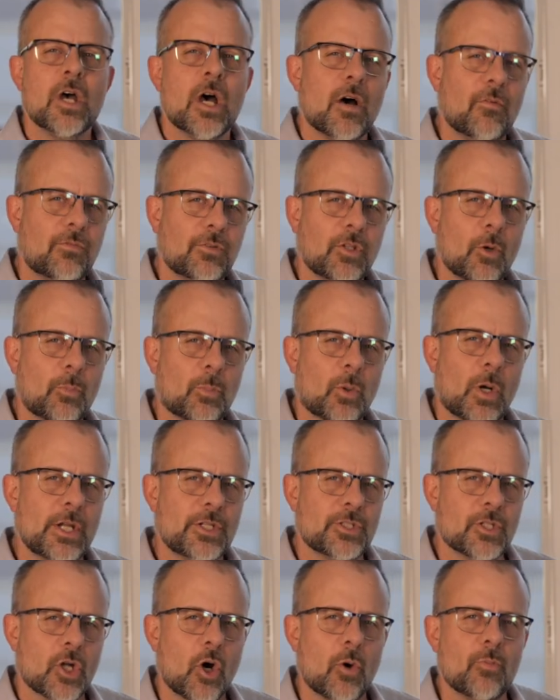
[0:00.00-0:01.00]
of
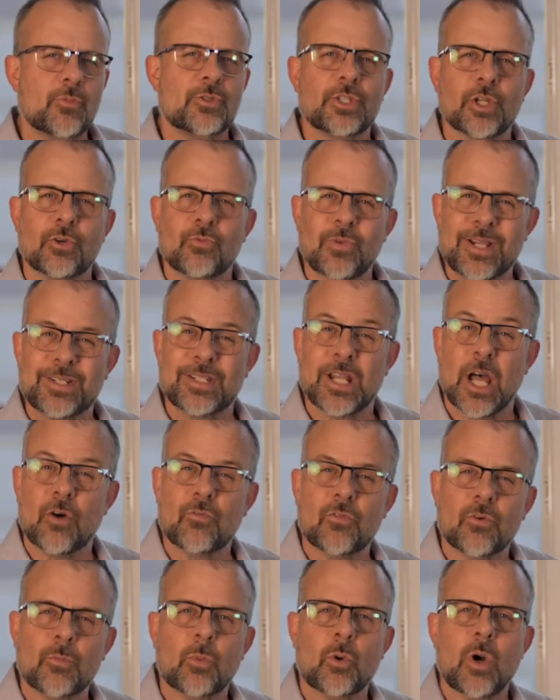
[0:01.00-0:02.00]
low-priced homes to rent
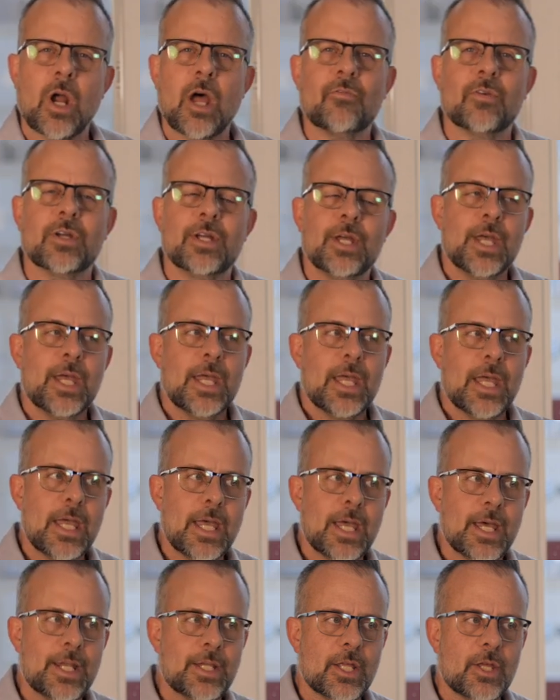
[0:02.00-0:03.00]
out for profit,
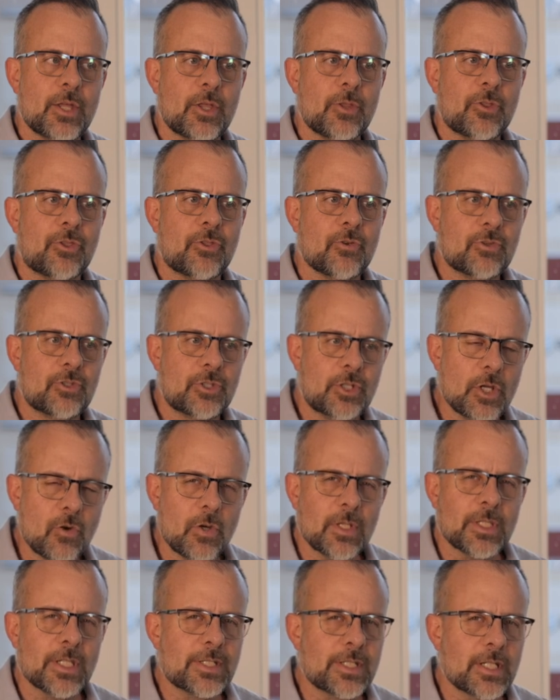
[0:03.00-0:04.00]
and they're
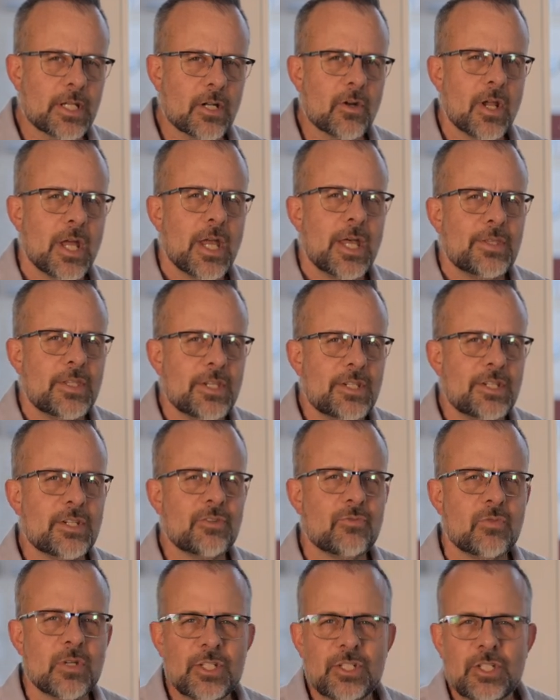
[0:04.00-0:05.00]
doing this here. This
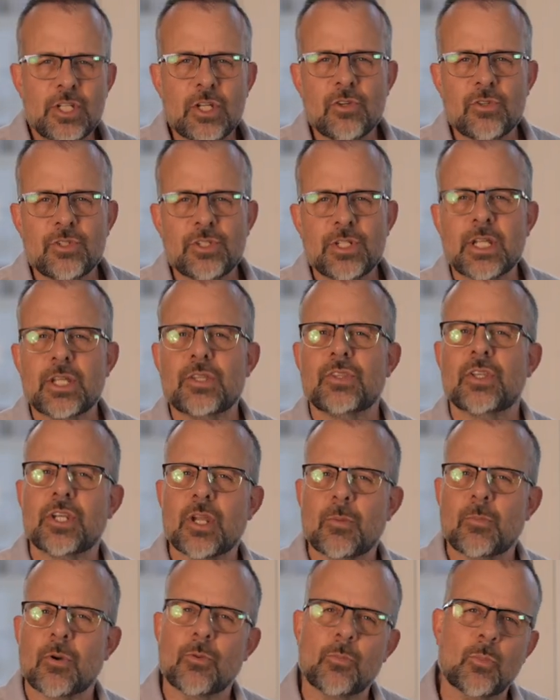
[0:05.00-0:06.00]
is reducing
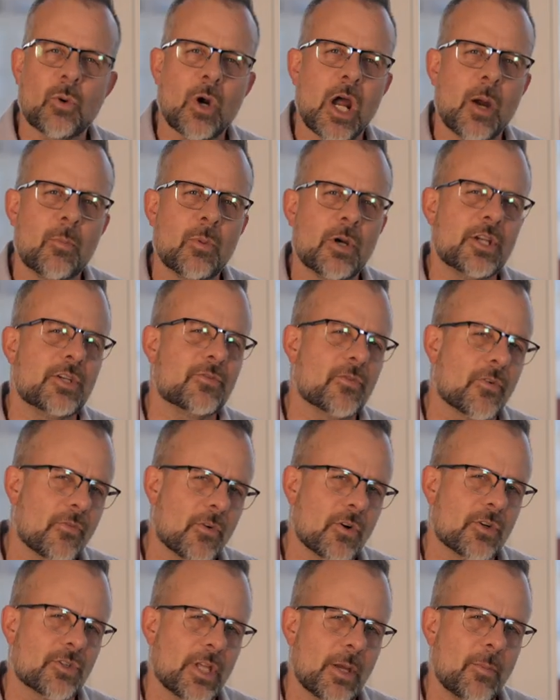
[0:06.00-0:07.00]
the number of properties for
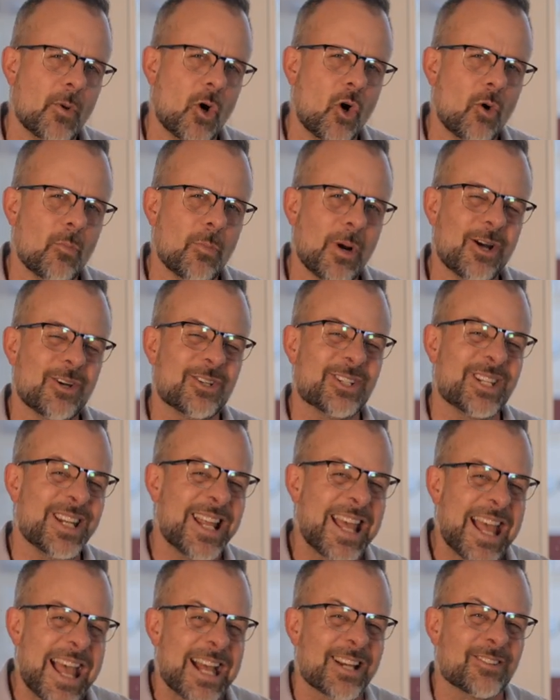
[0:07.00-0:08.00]
first-time homebuyers
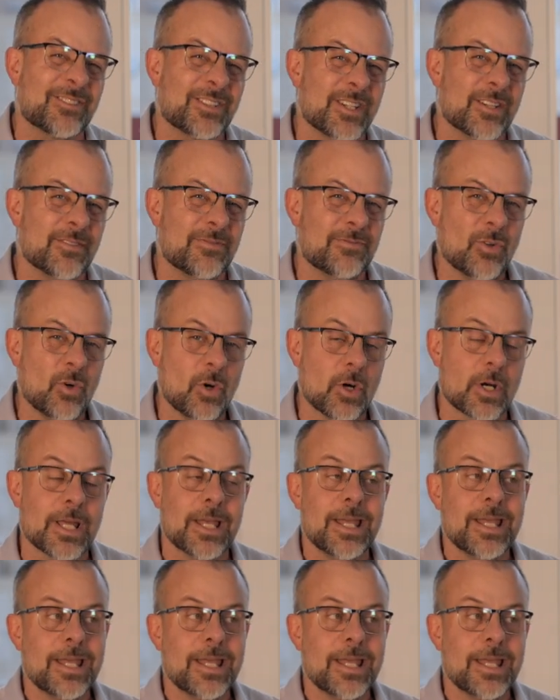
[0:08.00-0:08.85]
can actually afford